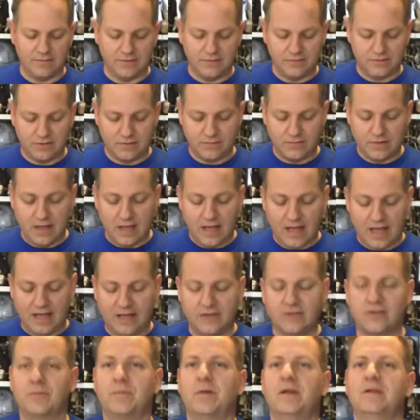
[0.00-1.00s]
It
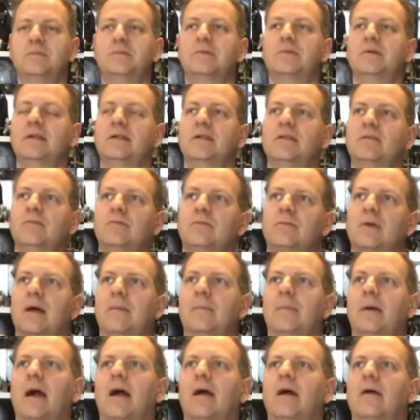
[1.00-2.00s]
took place between
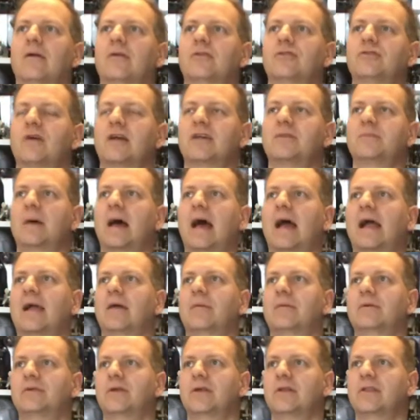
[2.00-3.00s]
Empire Strikes Back
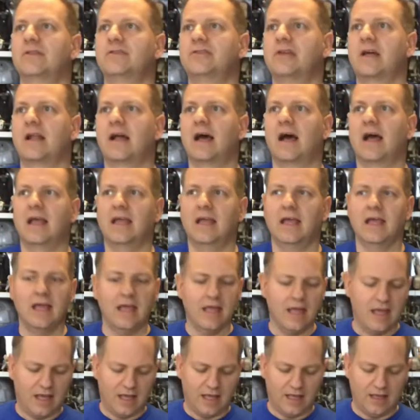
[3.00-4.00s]
and Return of the Jedi,
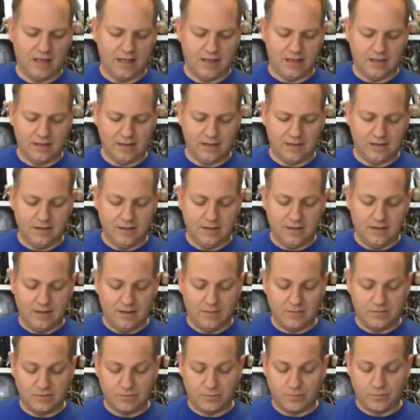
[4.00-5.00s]
and
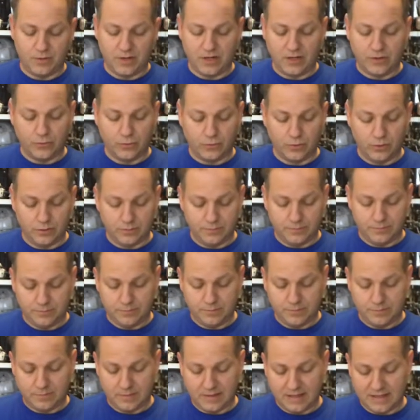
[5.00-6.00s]
it was a pretty cool
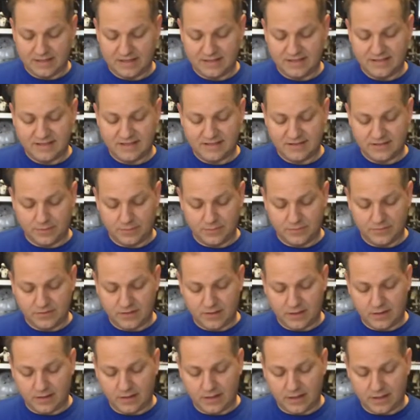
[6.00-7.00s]
kind of system,
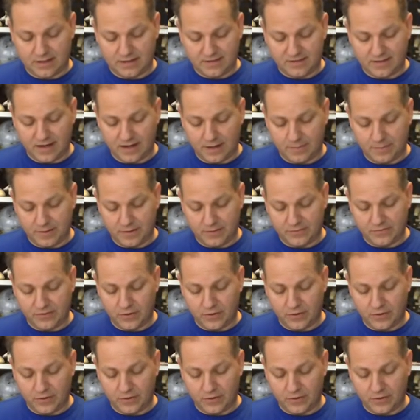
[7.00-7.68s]
kind of setup here.